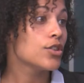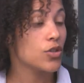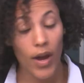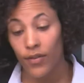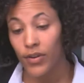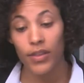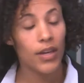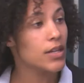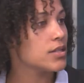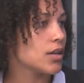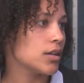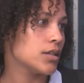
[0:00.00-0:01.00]
So everything is
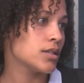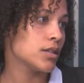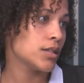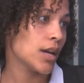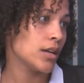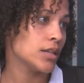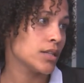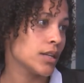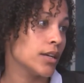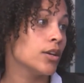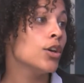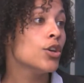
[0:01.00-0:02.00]
done
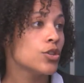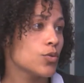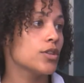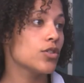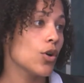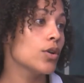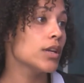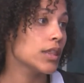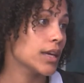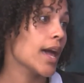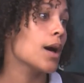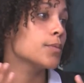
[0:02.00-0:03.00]
instantaneously. So it is only the
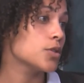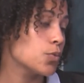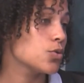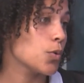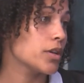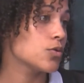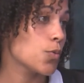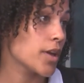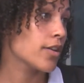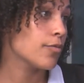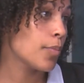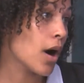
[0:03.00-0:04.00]
camps with which we
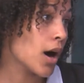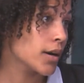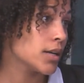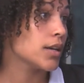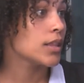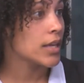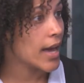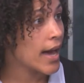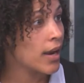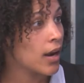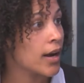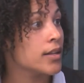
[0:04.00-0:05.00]
have partnered and the
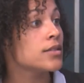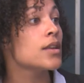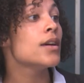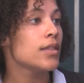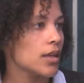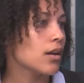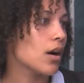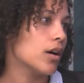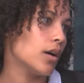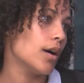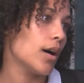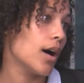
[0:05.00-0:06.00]
airlines that
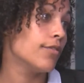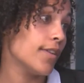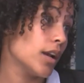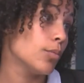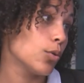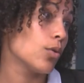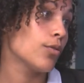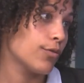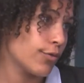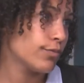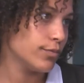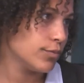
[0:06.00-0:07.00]
are available
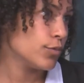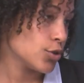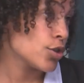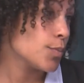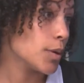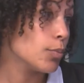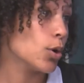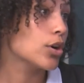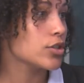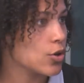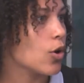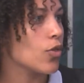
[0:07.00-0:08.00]
to be
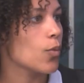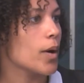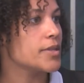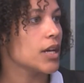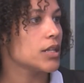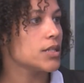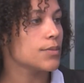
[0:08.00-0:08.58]
booked on the website.